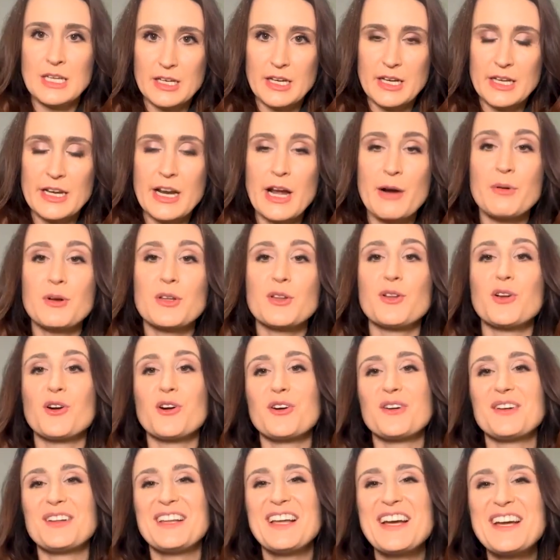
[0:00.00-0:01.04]
And I would
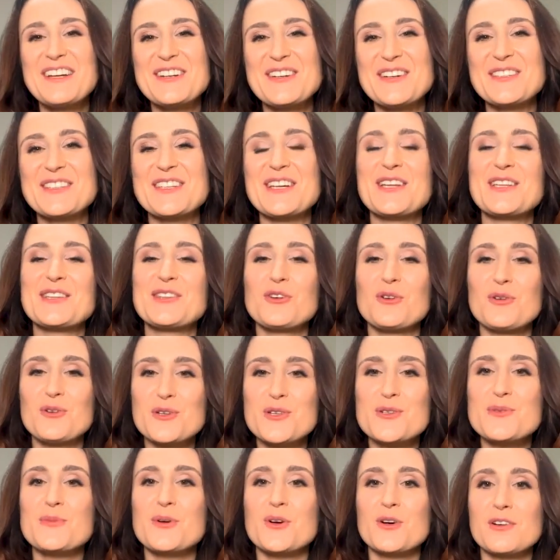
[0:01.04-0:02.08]
learn later that
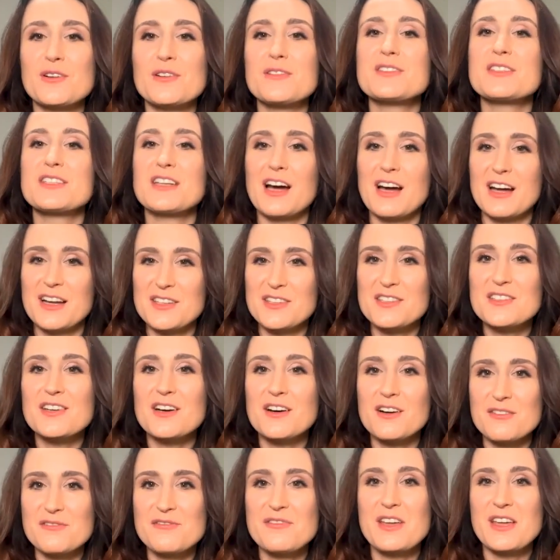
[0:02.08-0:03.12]
those were signs
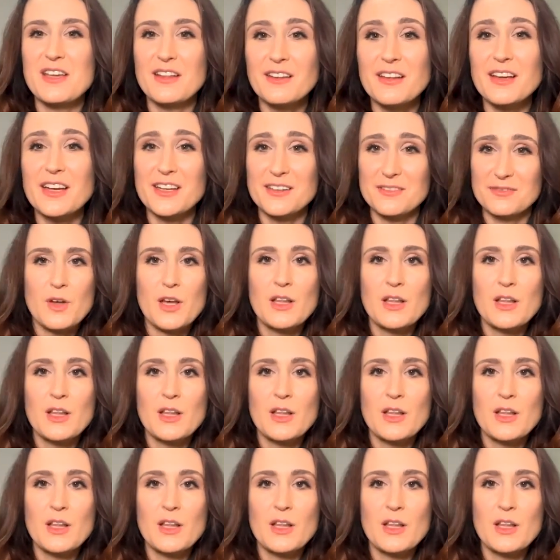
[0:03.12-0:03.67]
of healing.